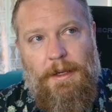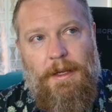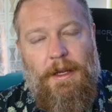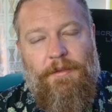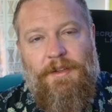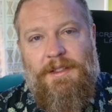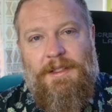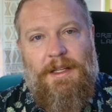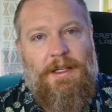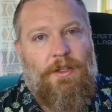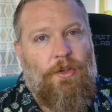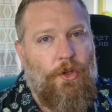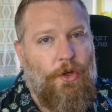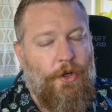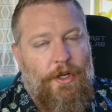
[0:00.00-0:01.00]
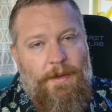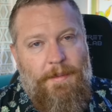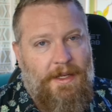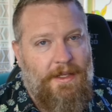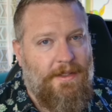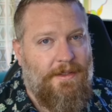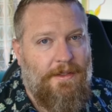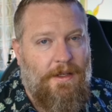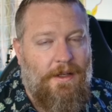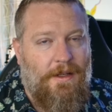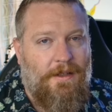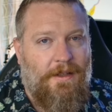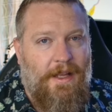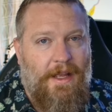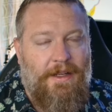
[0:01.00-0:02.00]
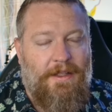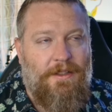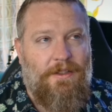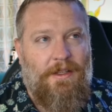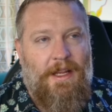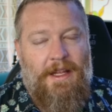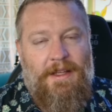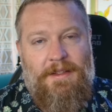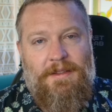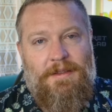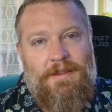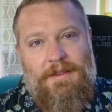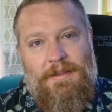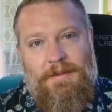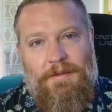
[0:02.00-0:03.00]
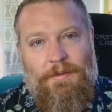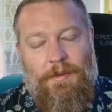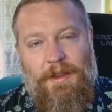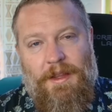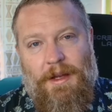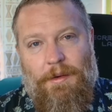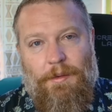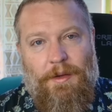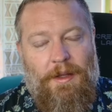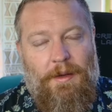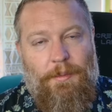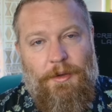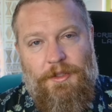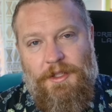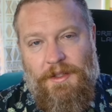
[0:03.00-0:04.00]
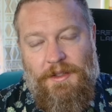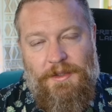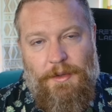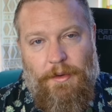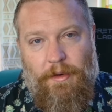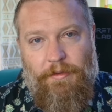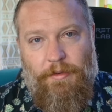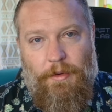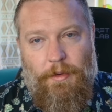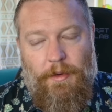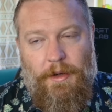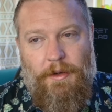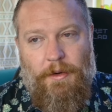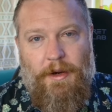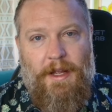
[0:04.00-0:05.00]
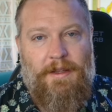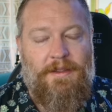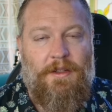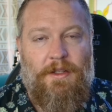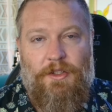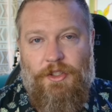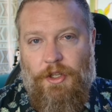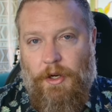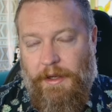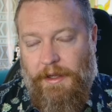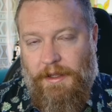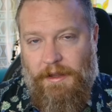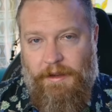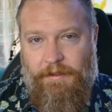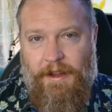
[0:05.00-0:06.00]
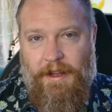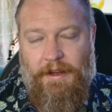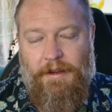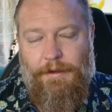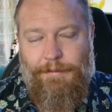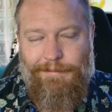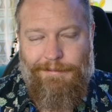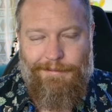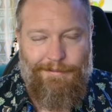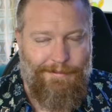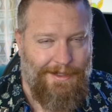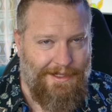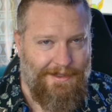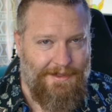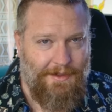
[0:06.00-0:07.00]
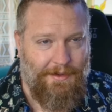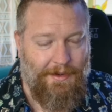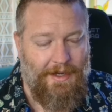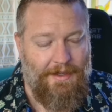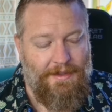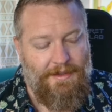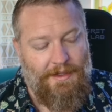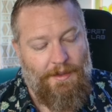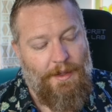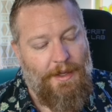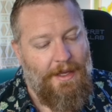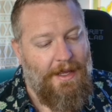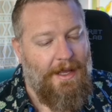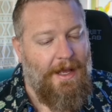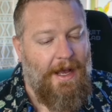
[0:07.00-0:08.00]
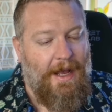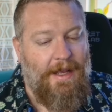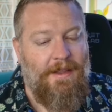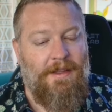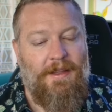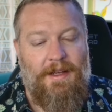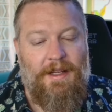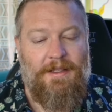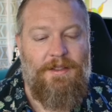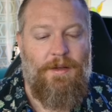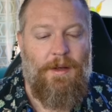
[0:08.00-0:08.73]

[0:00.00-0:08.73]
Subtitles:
If it's like 30 minutes long and it ends without really pushing the story forward or ends on a jarring cliffhanger, not so great. So I think the next